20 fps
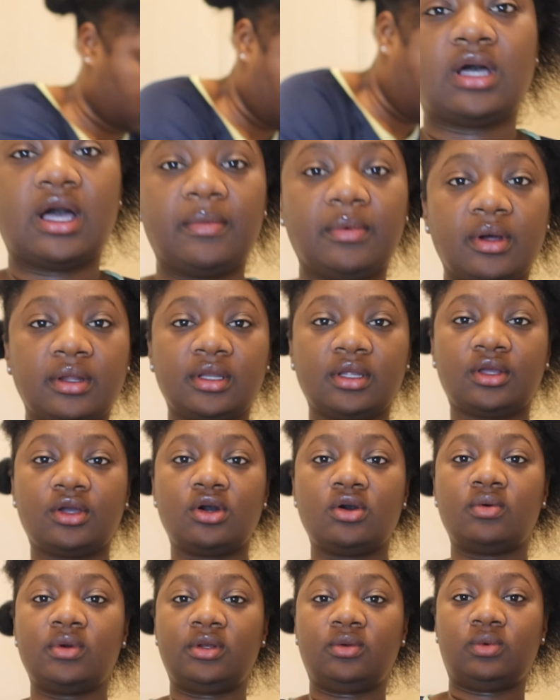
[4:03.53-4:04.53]
I'm going to
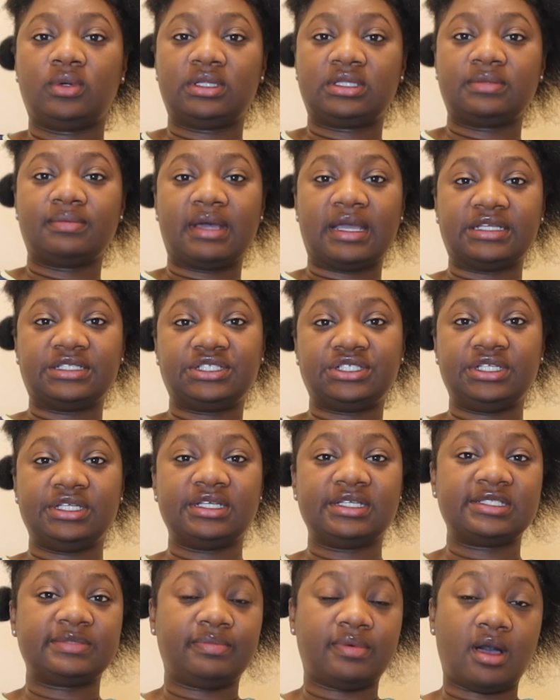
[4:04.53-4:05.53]
go in with my
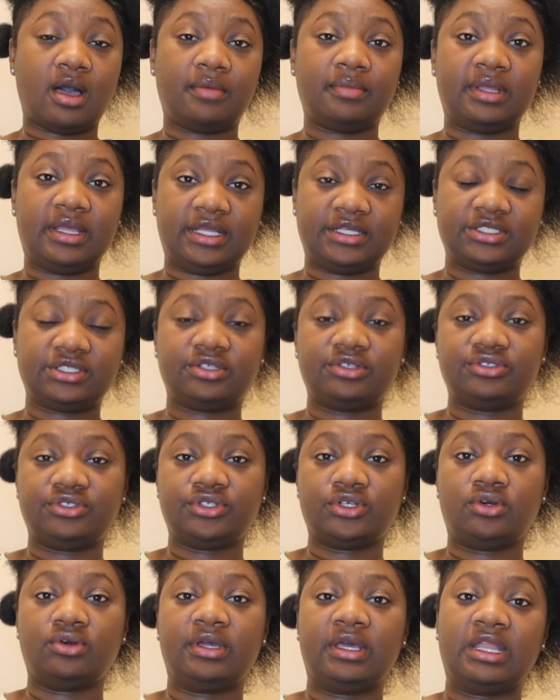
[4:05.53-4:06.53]
She Is Balm Edge
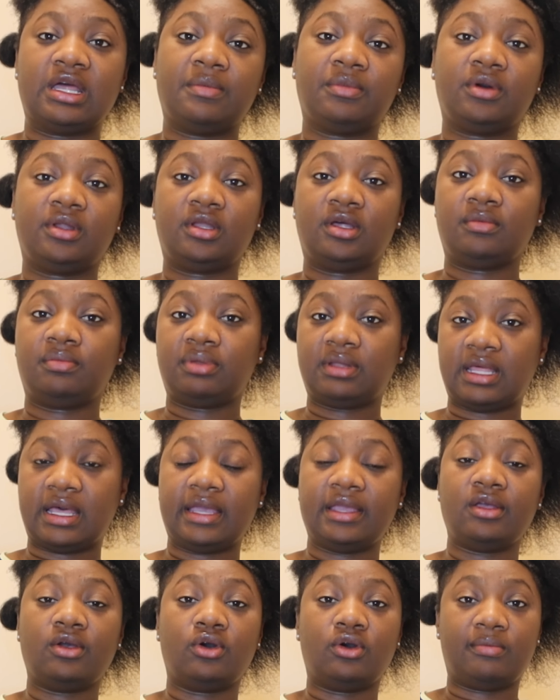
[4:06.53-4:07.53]
Control and I'm going to
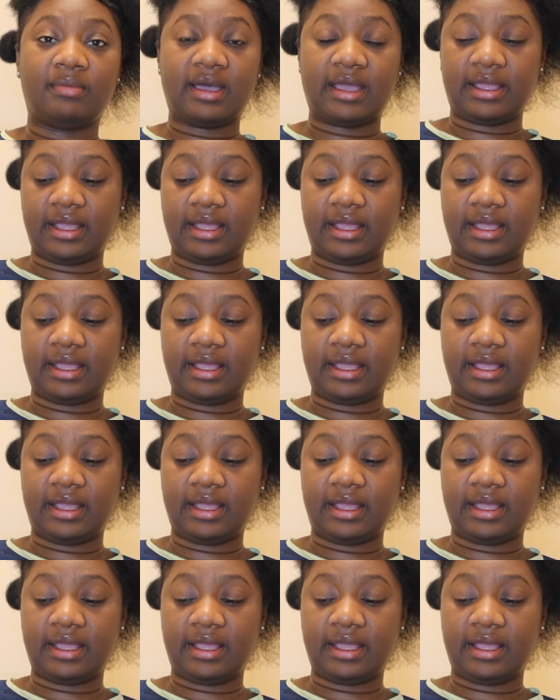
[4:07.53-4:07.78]
apply it on my